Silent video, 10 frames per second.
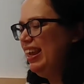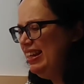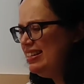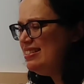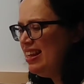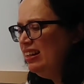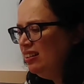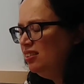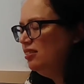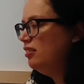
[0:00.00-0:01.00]

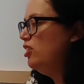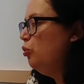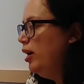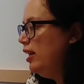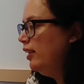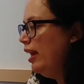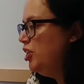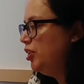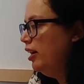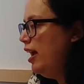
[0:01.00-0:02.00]
until the 20th
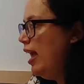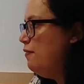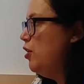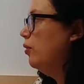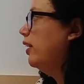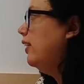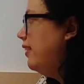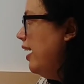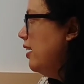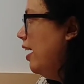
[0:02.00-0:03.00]
century, if your
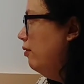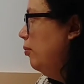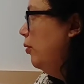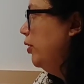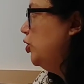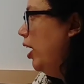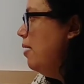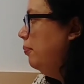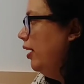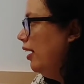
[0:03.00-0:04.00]
state government was
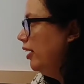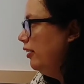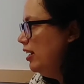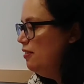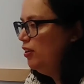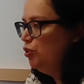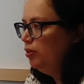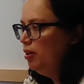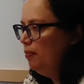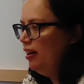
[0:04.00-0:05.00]
trampling on your individual
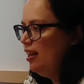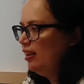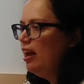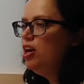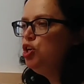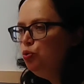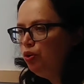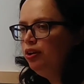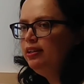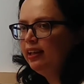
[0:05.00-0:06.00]
liberties, you
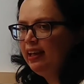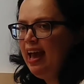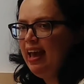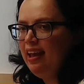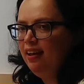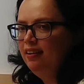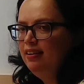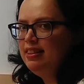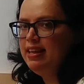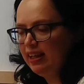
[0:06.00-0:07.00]
couldn't say,
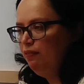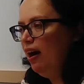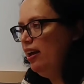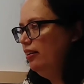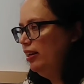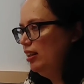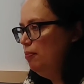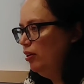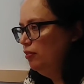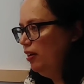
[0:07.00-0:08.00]
this violates the
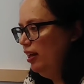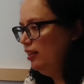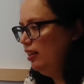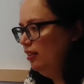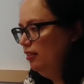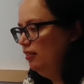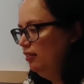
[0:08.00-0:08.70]
Bill of Rights.